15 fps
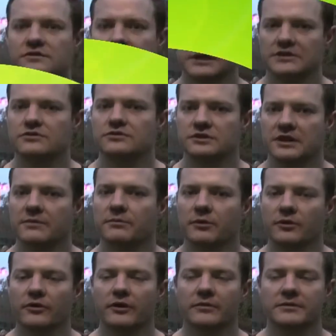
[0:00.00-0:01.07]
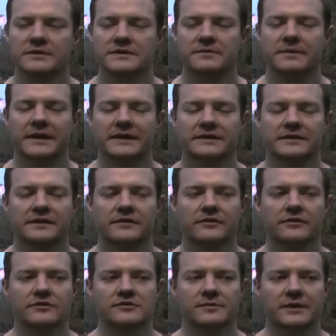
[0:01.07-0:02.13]
Get You in Shape program has impacted other
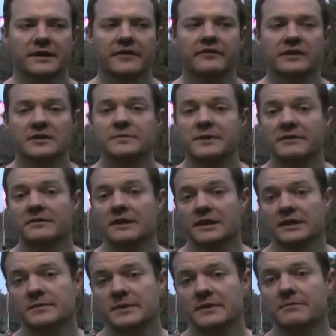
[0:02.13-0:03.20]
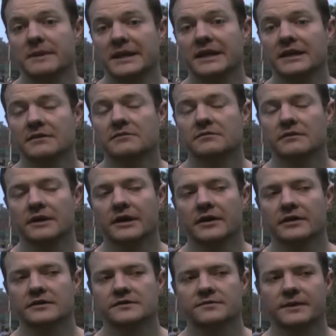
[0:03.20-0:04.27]
areas of my life, and it's been been many
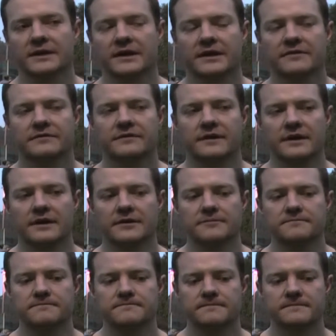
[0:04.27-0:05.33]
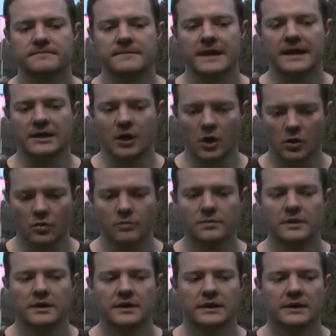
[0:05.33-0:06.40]
areas of my life. Um, at home,
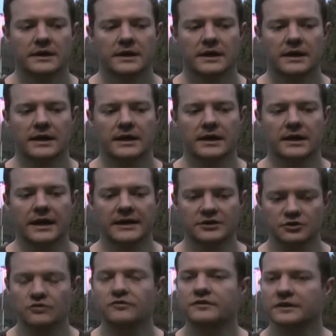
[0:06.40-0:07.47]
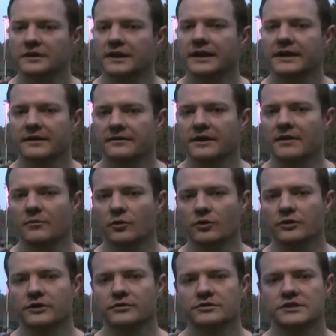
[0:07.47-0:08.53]
uh, I do feel like I've got
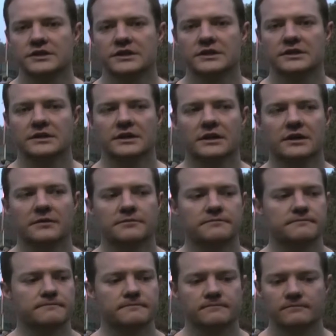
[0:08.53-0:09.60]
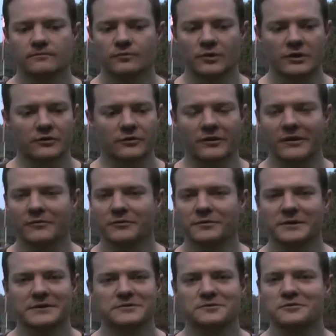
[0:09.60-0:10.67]
more energy um, running around
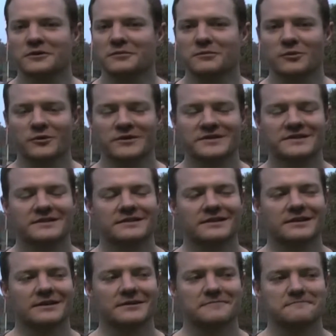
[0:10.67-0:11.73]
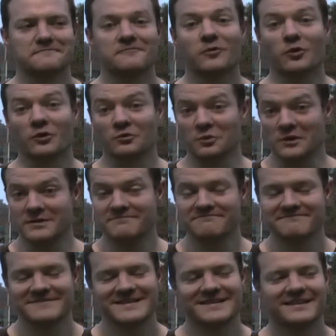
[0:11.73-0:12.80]
with my two young boys, um, four and one,
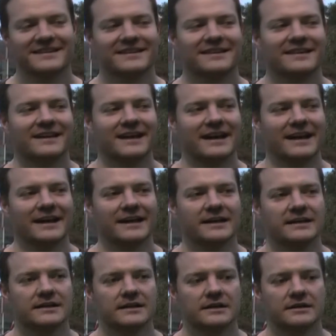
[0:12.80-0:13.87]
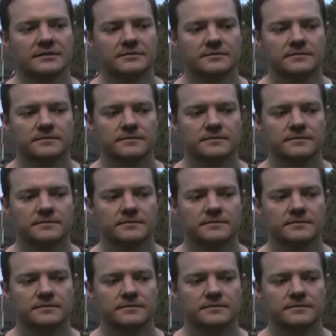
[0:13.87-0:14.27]
and um,